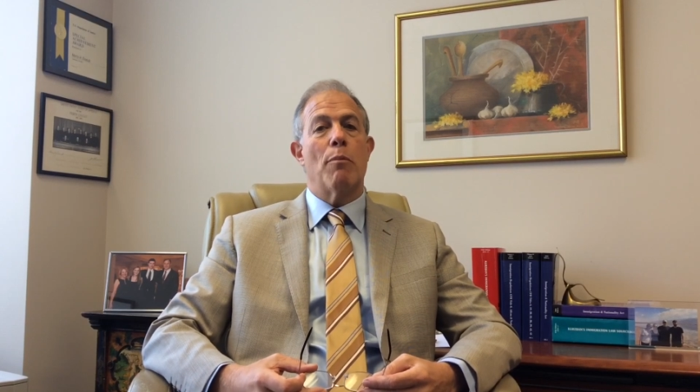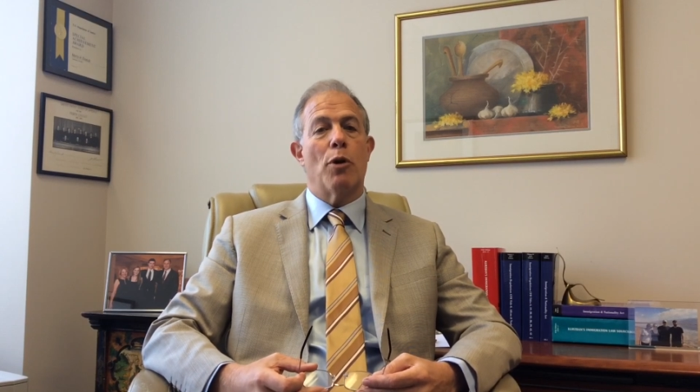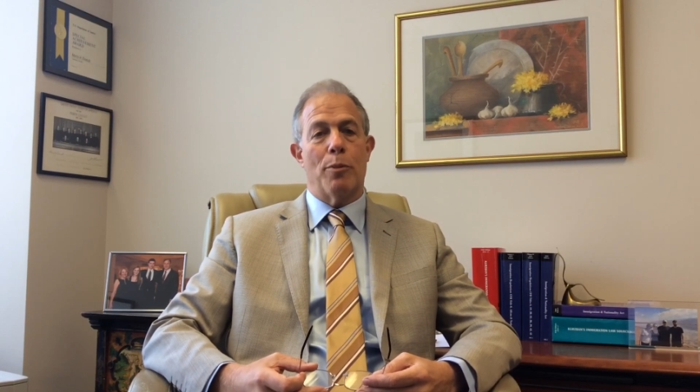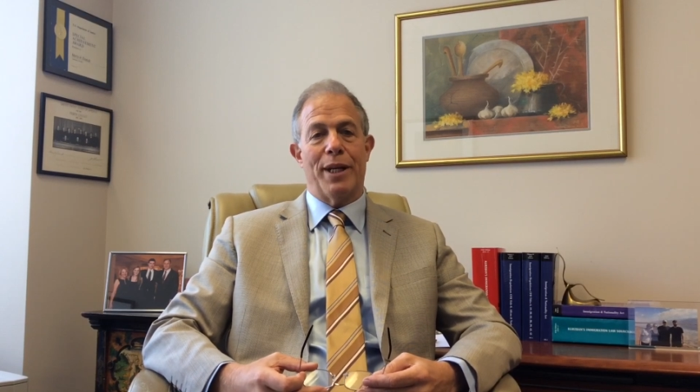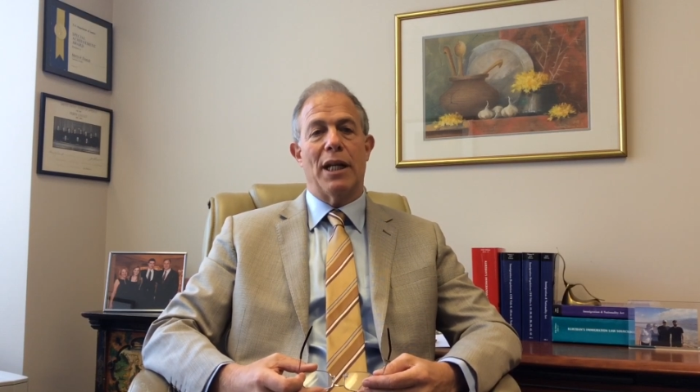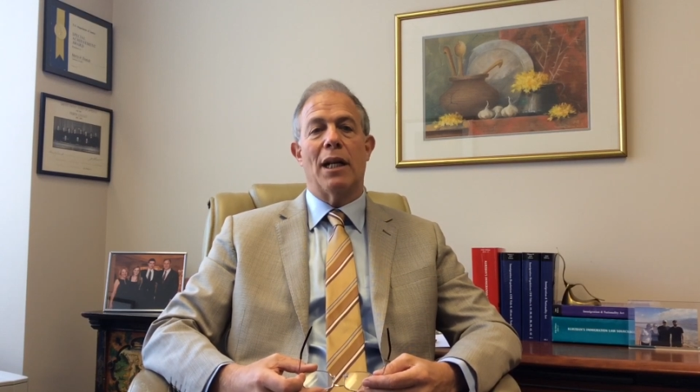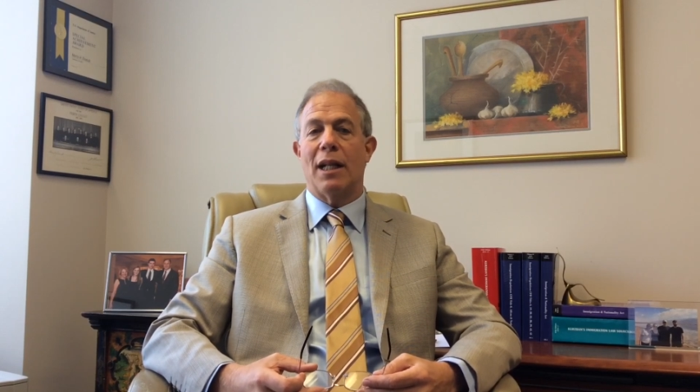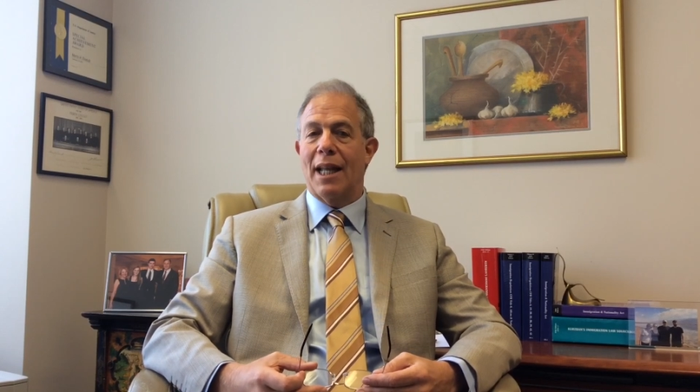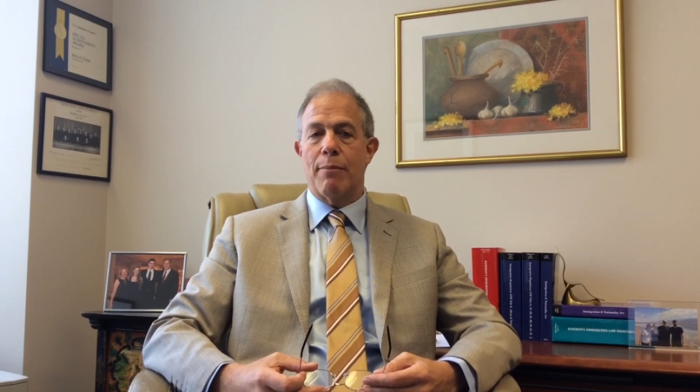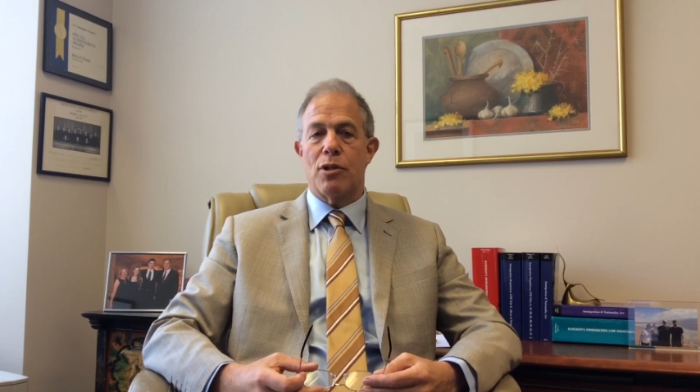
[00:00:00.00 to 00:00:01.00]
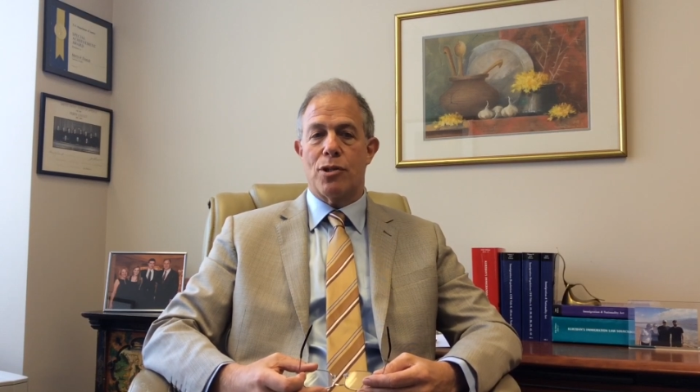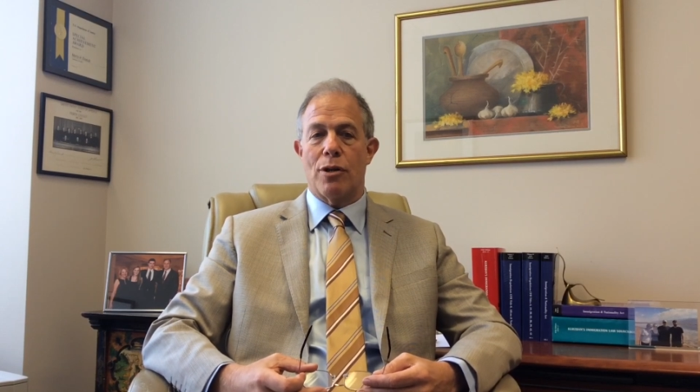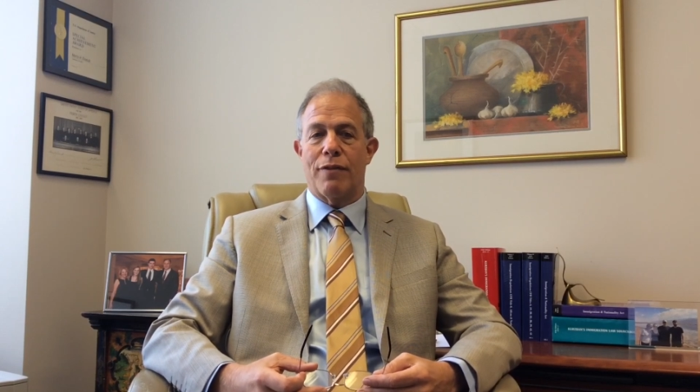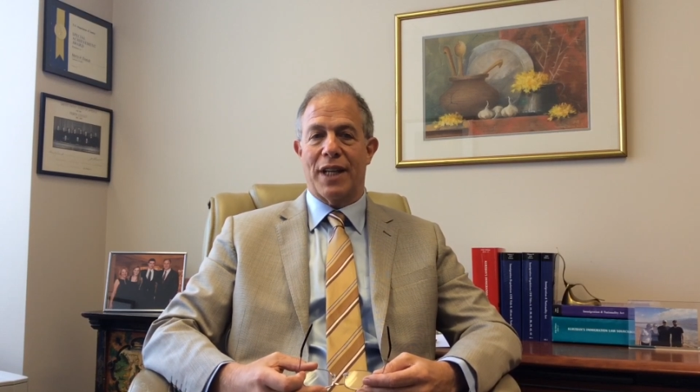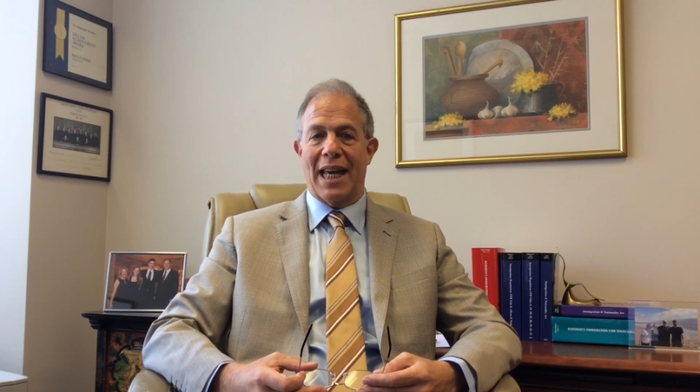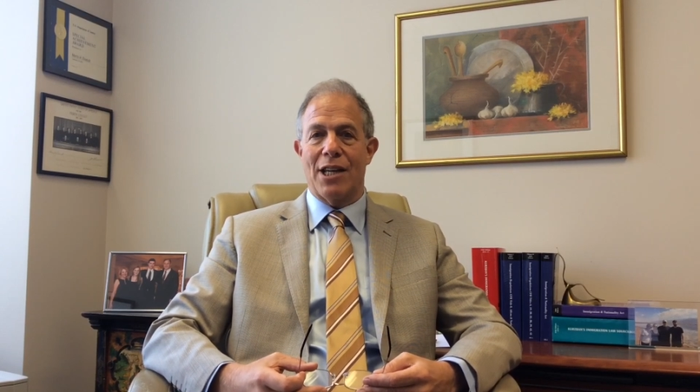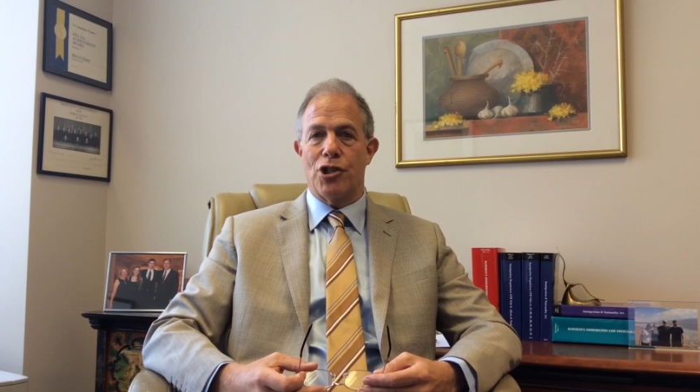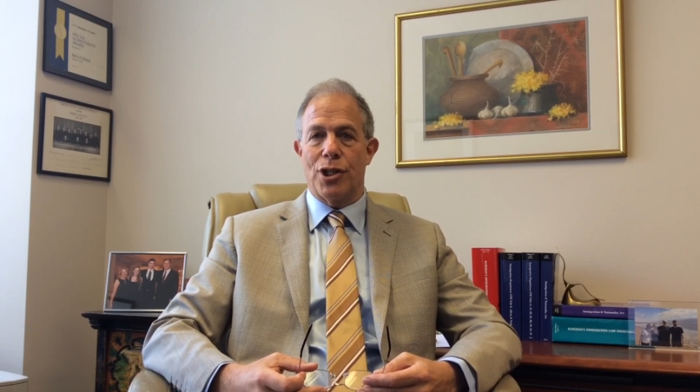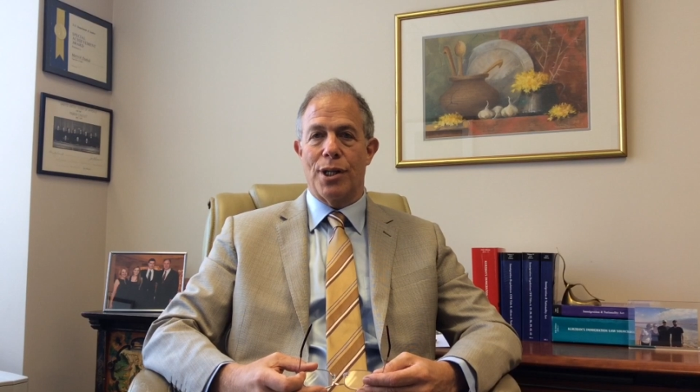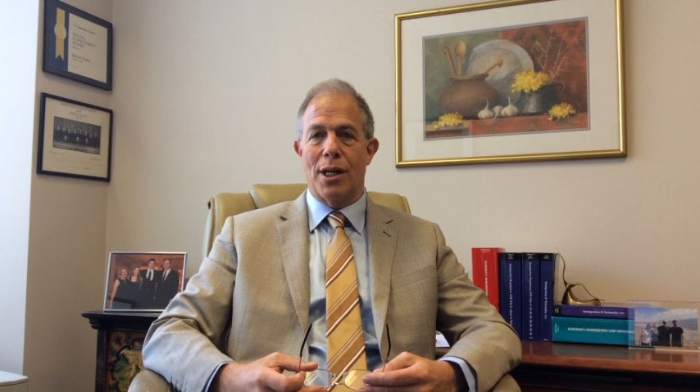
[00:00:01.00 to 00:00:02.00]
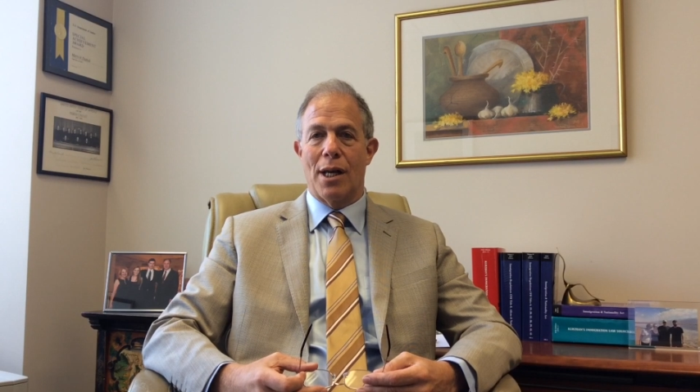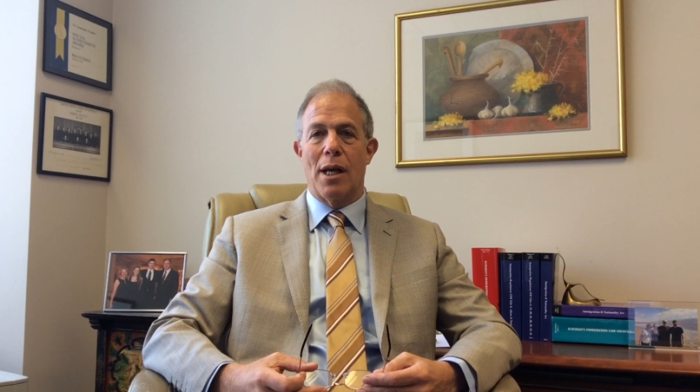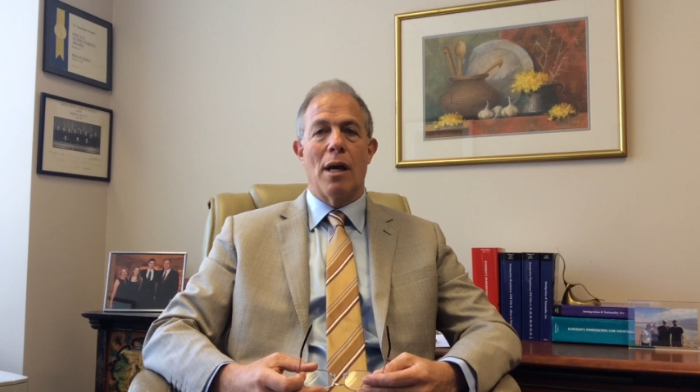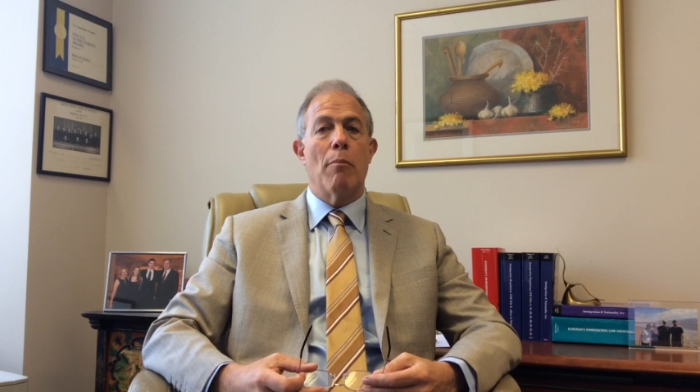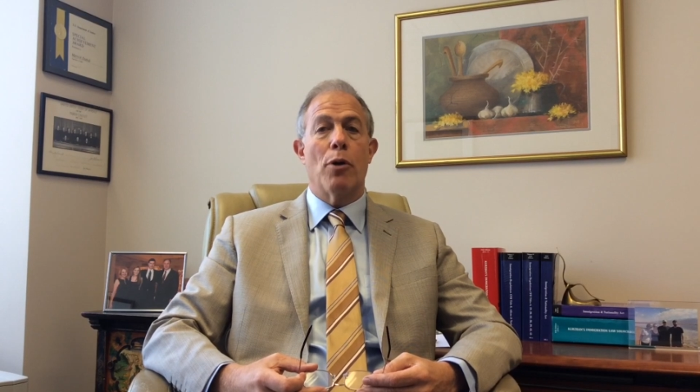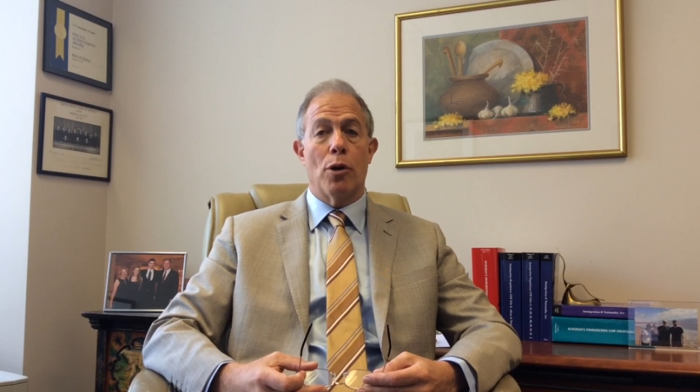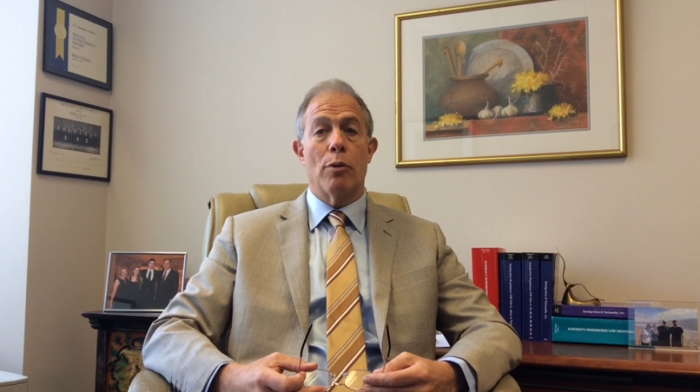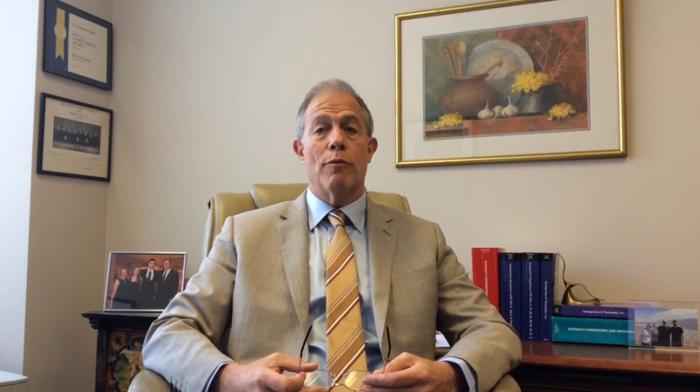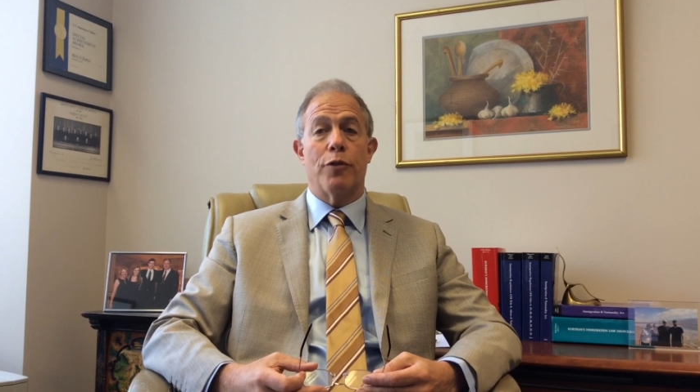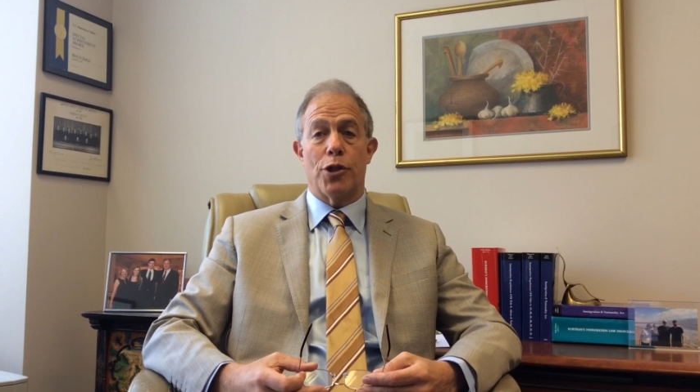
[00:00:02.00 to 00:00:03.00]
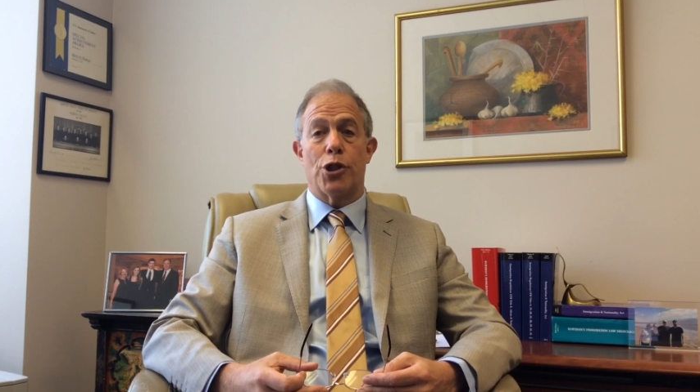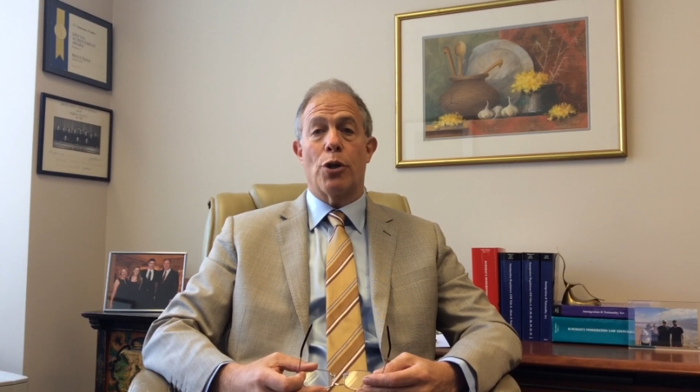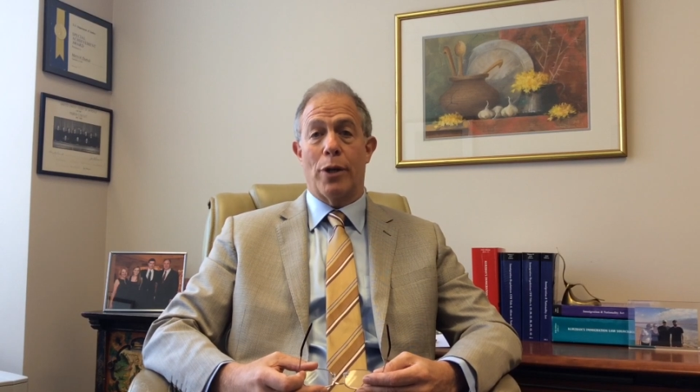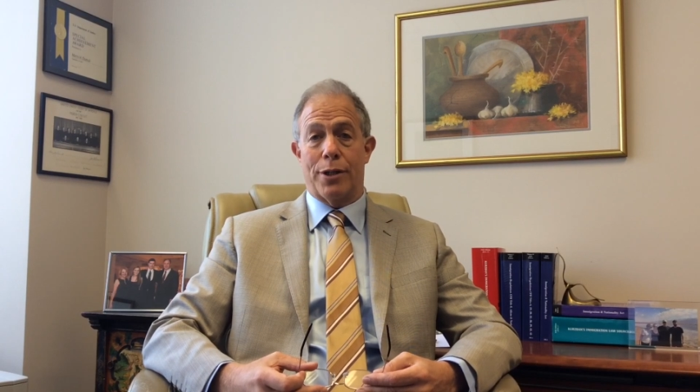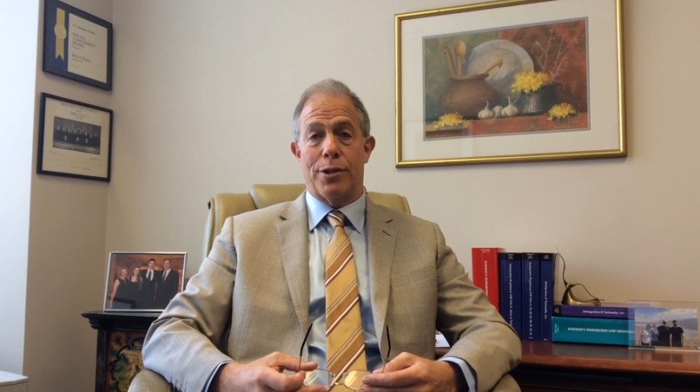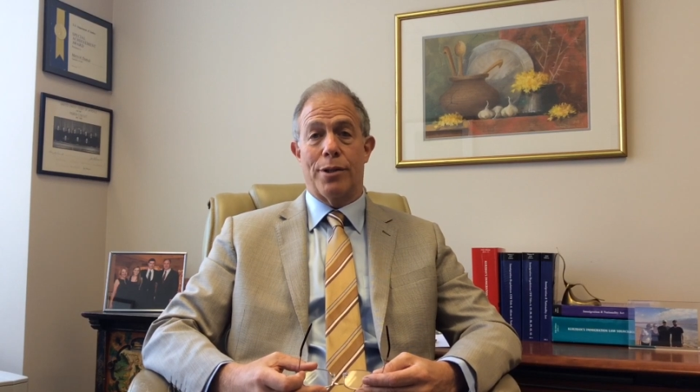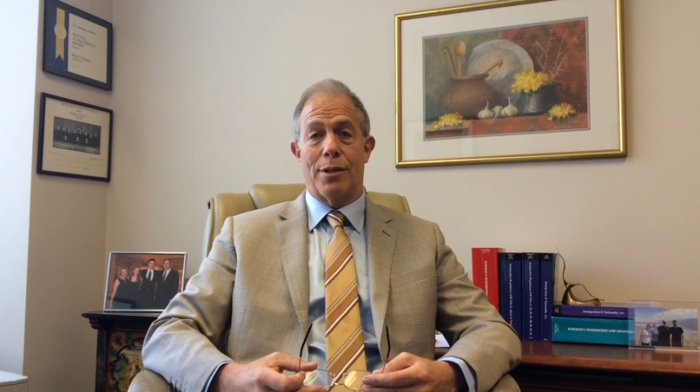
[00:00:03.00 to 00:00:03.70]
permanent labor certification, PERM for short.